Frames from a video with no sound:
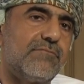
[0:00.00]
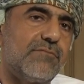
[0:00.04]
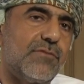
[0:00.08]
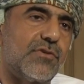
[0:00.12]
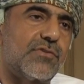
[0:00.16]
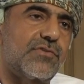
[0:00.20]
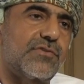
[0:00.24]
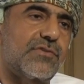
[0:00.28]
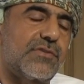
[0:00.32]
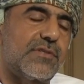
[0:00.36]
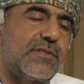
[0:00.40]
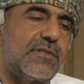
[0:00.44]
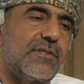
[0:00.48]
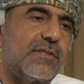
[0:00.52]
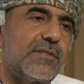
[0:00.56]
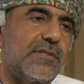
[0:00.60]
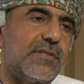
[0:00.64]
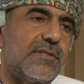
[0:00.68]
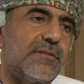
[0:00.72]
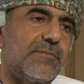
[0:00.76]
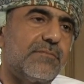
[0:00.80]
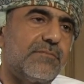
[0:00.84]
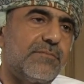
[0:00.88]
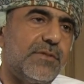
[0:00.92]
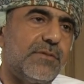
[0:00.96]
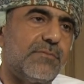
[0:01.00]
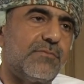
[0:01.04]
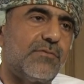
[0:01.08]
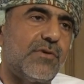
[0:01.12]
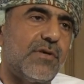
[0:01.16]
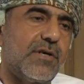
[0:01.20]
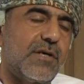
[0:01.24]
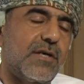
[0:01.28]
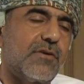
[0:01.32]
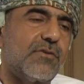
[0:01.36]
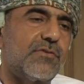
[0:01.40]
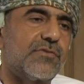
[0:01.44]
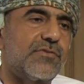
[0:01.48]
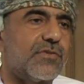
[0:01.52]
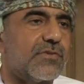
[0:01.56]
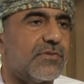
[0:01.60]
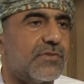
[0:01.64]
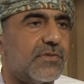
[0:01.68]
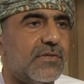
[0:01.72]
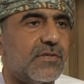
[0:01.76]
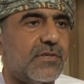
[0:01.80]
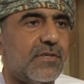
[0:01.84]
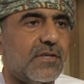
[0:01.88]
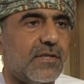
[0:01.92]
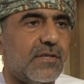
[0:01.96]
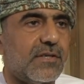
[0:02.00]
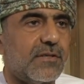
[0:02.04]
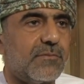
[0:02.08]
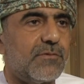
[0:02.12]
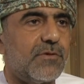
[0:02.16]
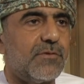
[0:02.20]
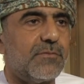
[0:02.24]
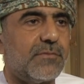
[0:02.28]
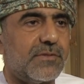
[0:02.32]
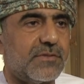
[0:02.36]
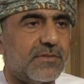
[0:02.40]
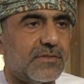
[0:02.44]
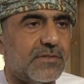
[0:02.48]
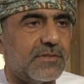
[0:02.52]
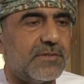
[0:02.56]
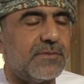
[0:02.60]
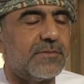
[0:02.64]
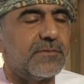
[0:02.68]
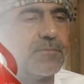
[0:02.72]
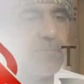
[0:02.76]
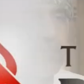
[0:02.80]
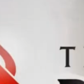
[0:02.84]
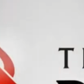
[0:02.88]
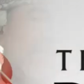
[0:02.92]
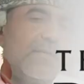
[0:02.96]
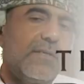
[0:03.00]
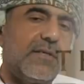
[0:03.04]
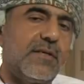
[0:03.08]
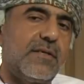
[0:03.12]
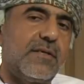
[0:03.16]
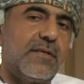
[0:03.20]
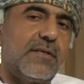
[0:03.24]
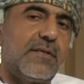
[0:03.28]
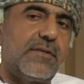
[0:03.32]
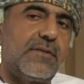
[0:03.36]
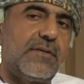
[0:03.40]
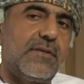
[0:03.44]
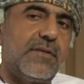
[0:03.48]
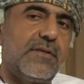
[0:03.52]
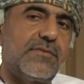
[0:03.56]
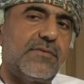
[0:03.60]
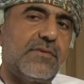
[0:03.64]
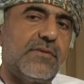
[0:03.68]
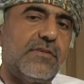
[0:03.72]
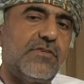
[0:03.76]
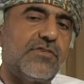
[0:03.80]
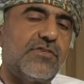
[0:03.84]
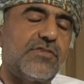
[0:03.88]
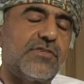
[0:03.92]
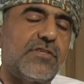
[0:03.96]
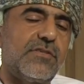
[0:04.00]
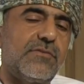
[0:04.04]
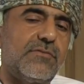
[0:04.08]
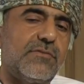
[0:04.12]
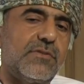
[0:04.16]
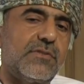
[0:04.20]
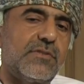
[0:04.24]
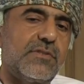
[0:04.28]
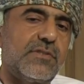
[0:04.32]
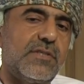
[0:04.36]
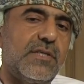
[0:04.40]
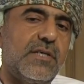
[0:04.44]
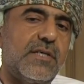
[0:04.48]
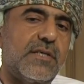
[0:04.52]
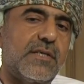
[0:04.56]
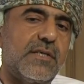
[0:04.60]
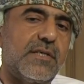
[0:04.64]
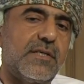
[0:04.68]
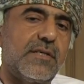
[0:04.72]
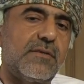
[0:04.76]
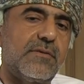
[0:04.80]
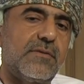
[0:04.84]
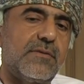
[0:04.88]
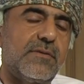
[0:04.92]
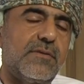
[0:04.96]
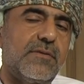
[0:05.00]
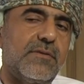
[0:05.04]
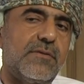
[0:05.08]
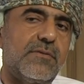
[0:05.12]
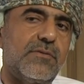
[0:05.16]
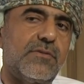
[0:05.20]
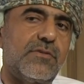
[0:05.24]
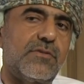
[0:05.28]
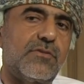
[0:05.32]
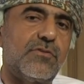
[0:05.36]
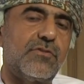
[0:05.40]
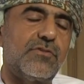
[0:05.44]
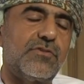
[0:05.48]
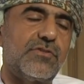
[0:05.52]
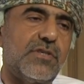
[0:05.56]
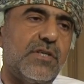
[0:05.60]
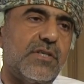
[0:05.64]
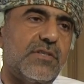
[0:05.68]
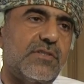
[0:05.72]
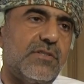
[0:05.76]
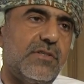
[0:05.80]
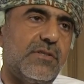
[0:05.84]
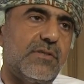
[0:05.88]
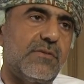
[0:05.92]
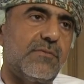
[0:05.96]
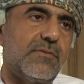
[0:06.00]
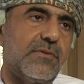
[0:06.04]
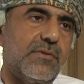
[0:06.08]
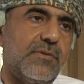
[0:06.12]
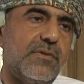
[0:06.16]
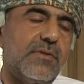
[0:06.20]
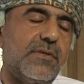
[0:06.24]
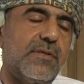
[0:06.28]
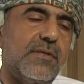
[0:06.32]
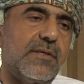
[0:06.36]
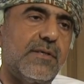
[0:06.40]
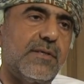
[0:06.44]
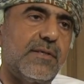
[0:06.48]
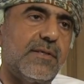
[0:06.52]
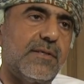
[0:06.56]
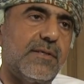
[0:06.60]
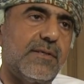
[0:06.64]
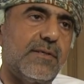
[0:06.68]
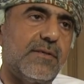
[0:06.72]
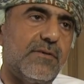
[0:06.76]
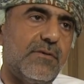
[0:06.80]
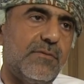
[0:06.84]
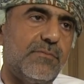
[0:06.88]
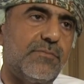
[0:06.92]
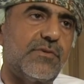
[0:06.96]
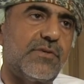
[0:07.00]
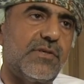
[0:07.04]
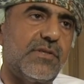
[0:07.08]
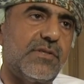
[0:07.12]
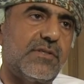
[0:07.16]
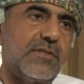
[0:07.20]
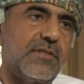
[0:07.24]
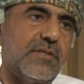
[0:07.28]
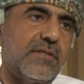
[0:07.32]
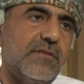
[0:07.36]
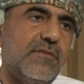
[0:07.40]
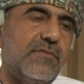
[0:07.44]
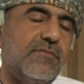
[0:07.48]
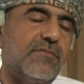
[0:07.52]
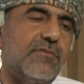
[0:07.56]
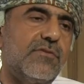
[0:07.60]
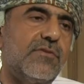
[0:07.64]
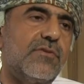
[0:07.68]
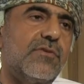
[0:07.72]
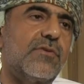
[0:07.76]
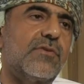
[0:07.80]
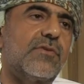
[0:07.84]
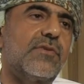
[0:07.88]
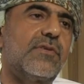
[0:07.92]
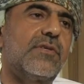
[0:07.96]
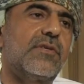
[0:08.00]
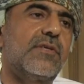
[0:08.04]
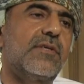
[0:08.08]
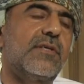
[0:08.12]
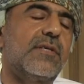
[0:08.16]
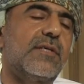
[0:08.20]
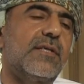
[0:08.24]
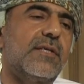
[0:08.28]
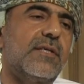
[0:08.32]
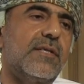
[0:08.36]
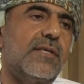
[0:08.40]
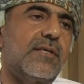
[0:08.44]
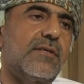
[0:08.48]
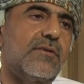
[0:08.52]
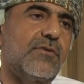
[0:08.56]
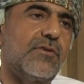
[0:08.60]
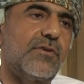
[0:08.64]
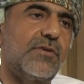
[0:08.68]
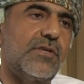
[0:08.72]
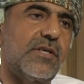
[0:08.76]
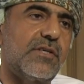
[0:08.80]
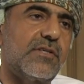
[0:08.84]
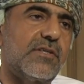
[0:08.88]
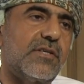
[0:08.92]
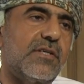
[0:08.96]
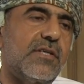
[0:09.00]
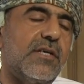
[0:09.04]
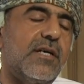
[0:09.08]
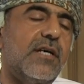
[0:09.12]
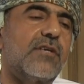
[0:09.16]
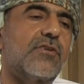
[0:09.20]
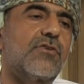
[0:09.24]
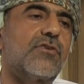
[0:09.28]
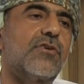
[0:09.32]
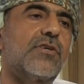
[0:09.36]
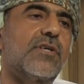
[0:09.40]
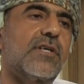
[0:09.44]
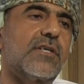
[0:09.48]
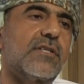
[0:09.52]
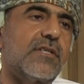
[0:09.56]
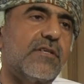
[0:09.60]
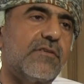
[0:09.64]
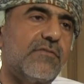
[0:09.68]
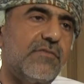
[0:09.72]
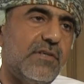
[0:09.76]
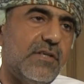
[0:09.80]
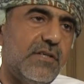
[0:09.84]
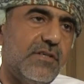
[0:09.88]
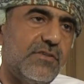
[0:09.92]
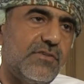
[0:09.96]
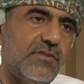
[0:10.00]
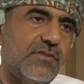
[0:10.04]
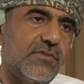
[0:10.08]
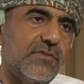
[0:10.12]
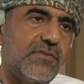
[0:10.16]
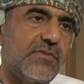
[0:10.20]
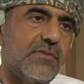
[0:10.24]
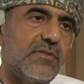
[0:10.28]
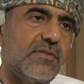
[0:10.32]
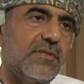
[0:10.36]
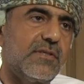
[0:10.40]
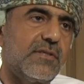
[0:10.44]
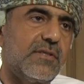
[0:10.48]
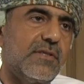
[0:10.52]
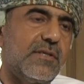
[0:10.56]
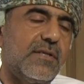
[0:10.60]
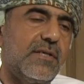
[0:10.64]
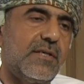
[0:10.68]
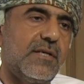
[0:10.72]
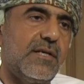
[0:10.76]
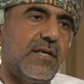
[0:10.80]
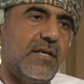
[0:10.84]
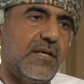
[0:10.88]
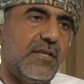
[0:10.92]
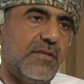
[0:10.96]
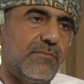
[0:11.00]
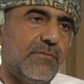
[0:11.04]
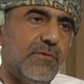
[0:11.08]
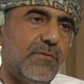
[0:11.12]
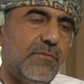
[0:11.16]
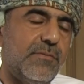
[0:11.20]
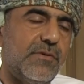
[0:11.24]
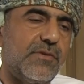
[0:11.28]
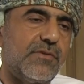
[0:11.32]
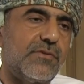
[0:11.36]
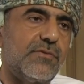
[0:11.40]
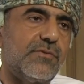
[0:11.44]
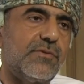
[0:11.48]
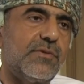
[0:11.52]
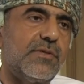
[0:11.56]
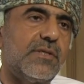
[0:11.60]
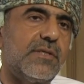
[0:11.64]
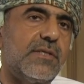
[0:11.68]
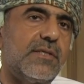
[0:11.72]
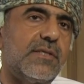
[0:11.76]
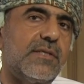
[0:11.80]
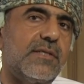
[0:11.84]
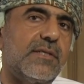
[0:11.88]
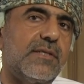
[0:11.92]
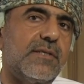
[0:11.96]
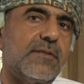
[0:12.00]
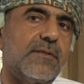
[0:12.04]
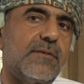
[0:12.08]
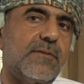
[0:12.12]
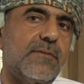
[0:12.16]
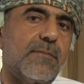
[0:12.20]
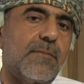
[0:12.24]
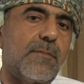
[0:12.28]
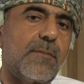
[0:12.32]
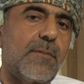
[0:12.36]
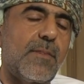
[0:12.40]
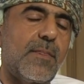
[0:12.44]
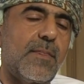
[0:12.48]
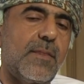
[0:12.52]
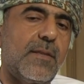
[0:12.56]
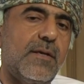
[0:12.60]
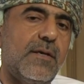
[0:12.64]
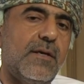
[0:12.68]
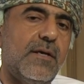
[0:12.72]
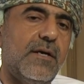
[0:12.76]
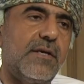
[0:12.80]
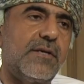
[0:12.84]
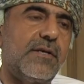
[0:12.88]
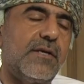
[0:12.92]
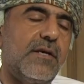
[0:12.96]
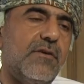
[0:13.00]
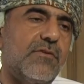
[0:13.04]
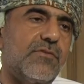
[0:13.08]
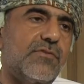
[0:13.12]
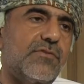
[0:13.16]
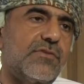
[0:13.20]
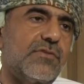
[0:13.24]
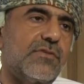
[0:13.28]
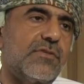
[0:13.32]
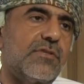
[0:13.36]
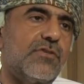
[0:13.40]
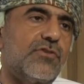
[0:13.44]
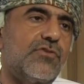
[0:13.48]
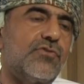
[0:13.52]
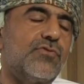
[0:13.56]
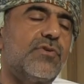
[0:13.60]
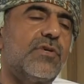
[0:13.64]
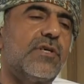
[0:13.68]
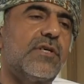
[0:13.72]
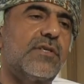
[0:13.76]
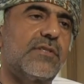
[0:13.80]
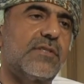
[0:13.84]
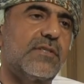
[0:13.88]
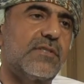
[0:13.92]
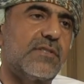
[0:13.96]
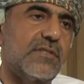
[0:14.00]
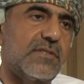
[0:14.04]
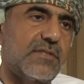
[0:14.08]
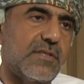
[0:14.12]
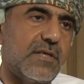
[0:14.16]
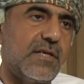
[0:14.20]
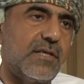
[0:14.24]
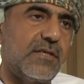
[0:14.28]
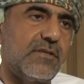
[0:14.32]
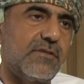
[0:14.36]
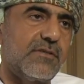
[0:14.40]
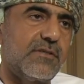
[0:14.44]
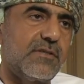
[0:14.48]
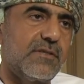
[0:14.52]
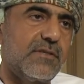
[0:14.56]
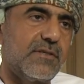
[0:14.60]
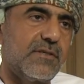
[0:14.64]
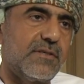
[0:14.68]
most uh, people are concentrating at the moment. There's an initiative with TRA in conjunction with the operator for the connected unconnected villages. At the moment, we are uh, announced 200 sites